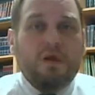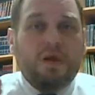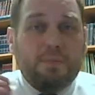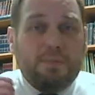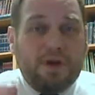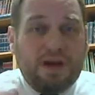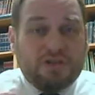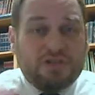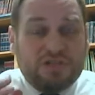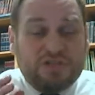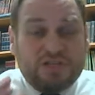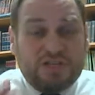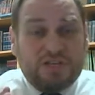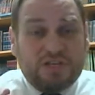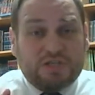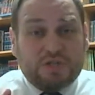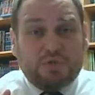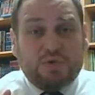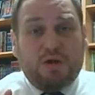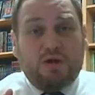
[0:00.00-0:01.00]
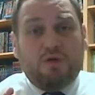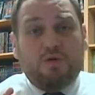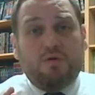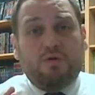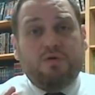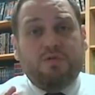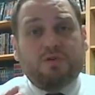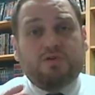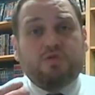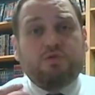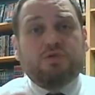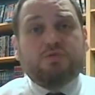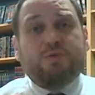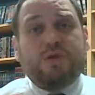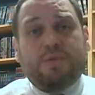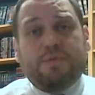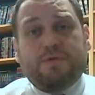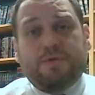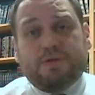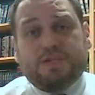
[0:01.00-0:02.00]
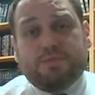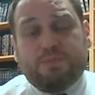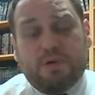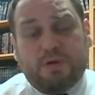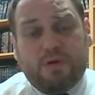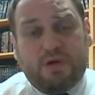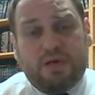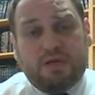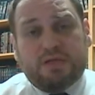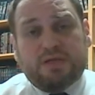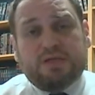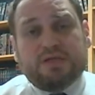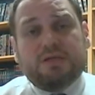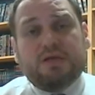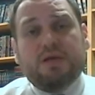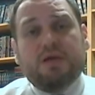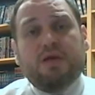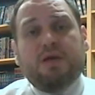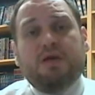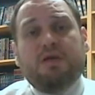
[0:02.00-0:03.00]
In Parshas Yisro, the Jewish people experience